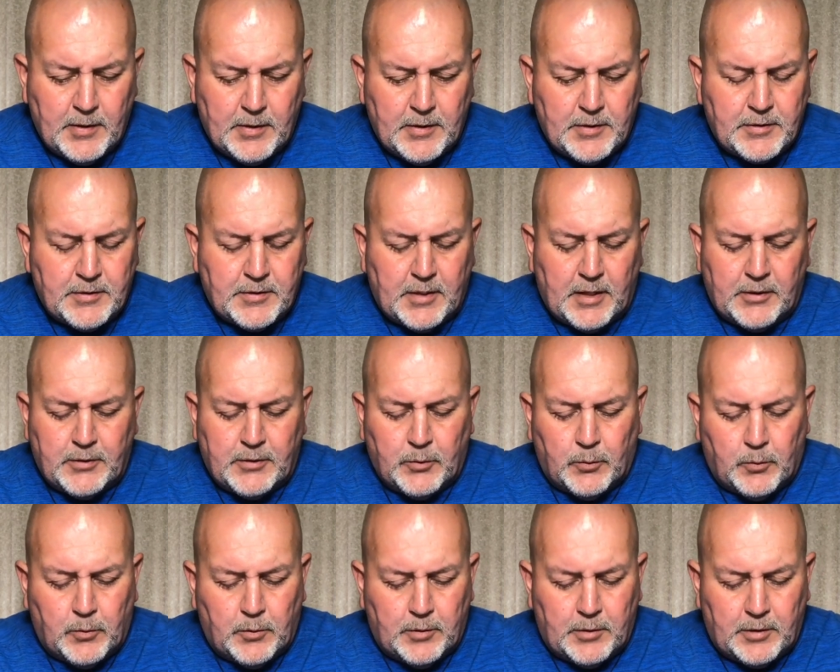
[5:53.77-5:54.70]
It's got the
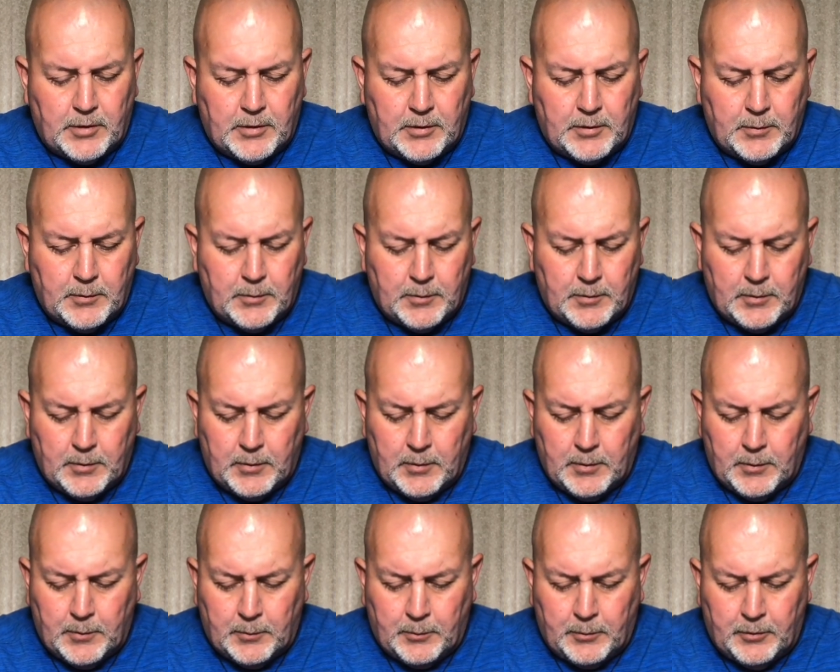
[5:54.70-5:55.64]

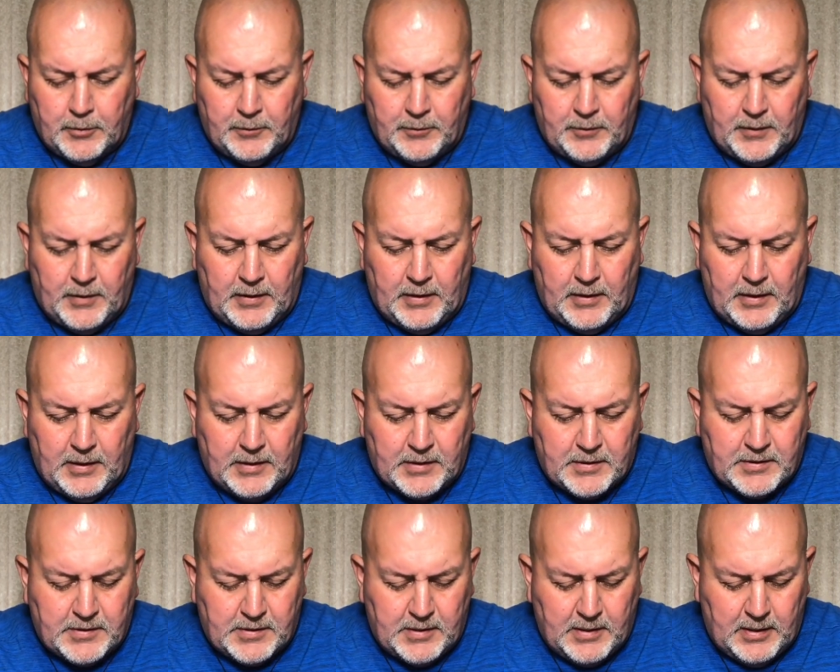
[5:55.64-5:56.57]
waterproof
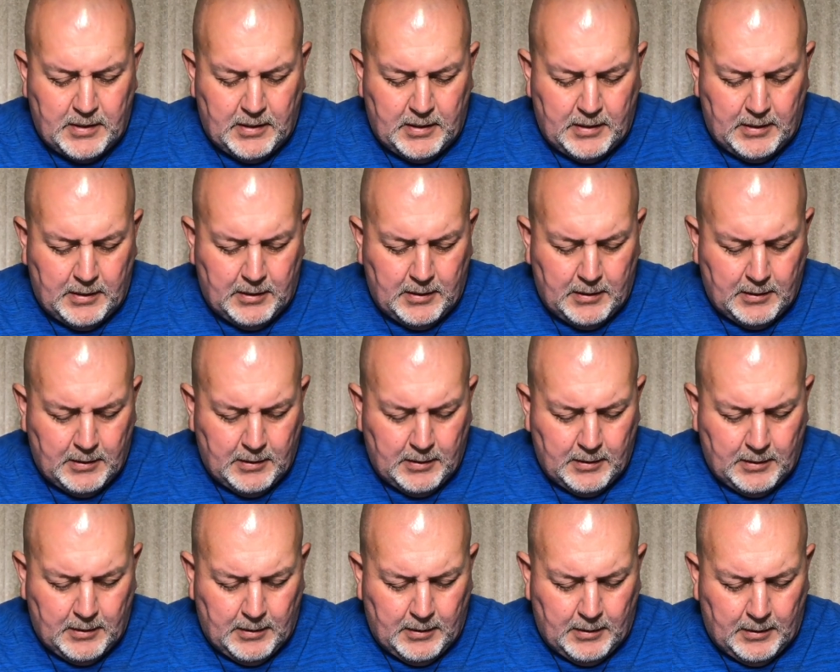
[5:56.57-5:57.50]
ESC,
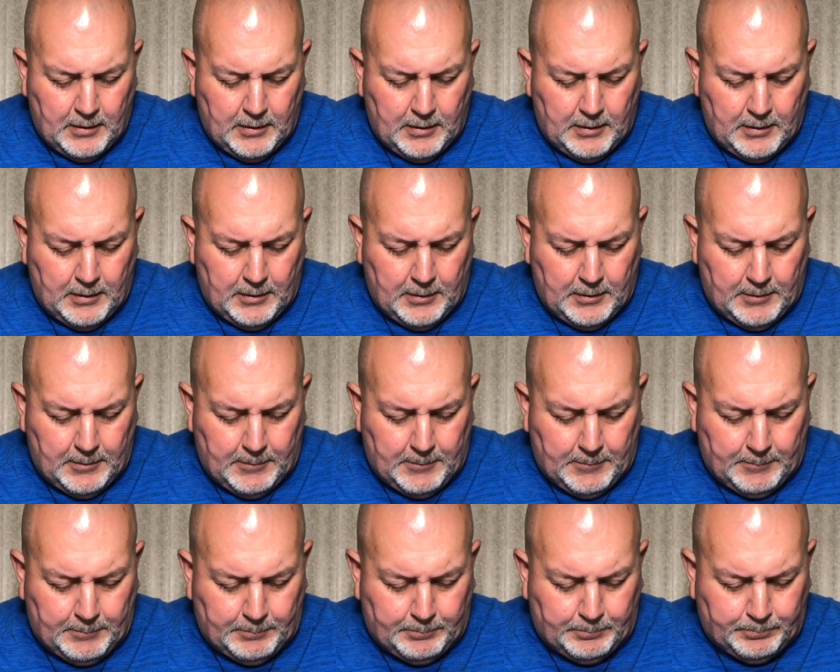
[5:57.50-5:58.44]

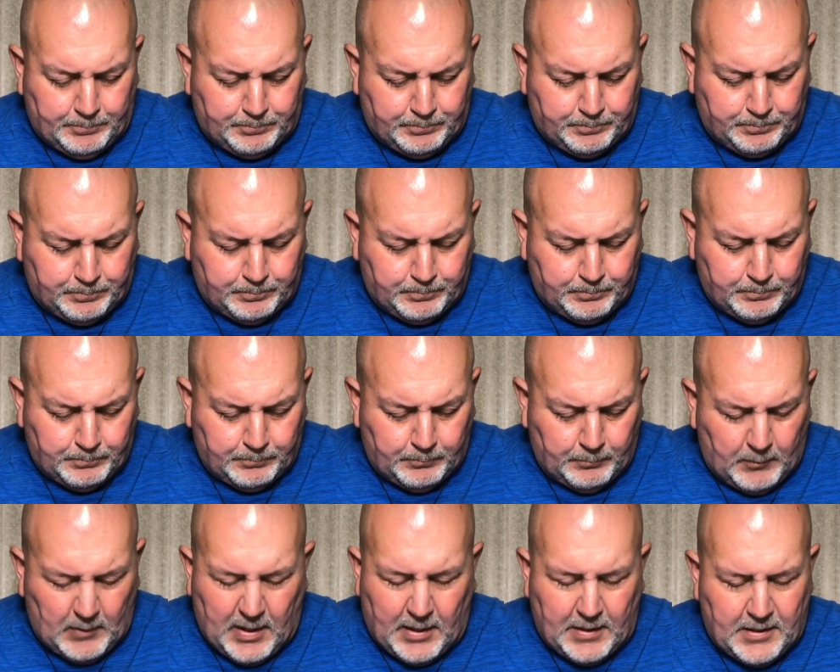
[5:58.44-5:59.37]

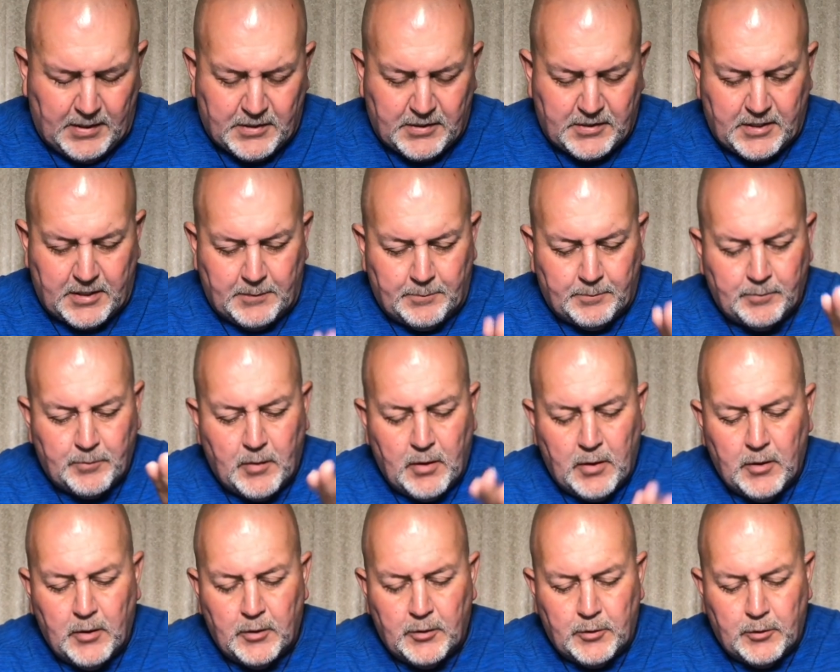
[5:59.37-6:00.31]
not ESC.
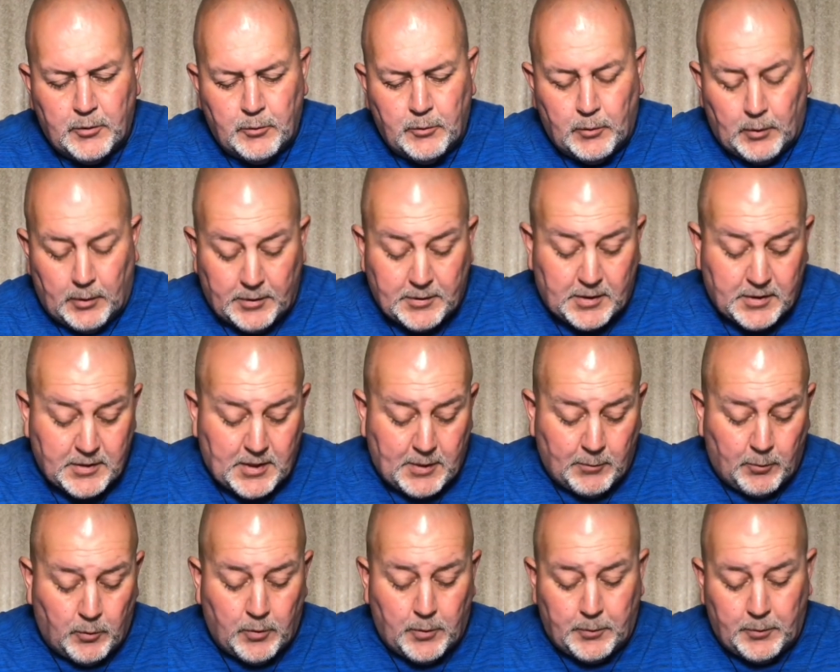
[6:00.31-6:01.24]
Well, it does have
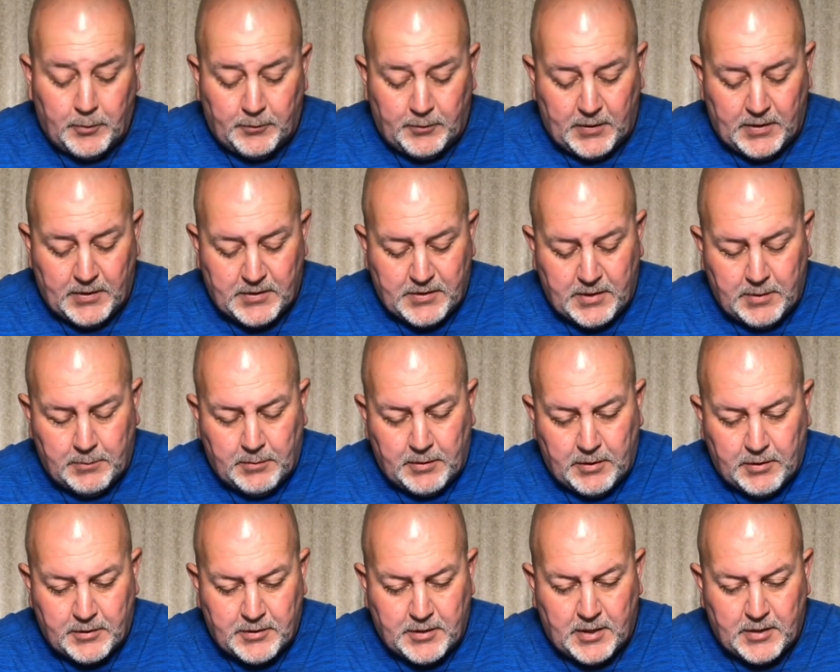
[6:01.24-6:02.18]
waterproof ESC, but it
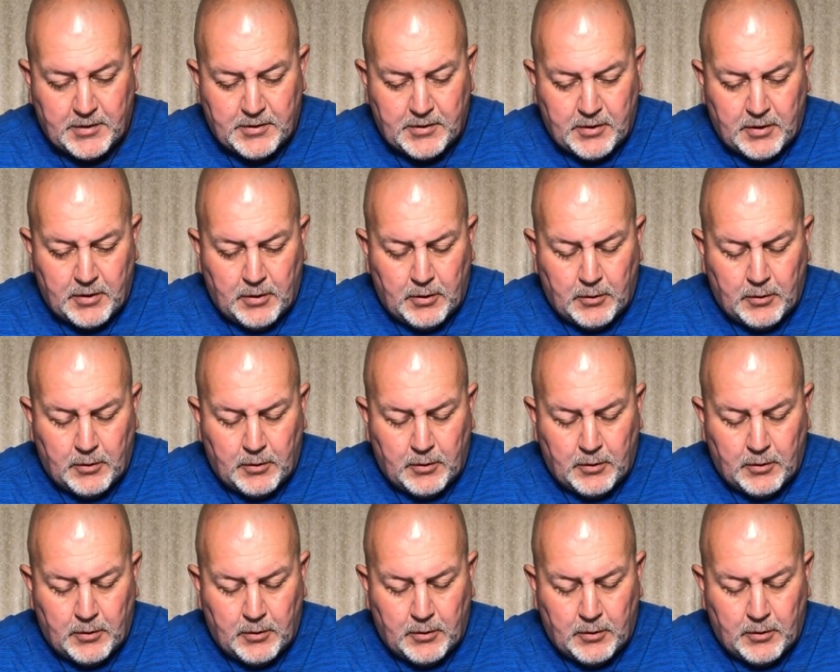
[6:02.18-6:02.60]
also has the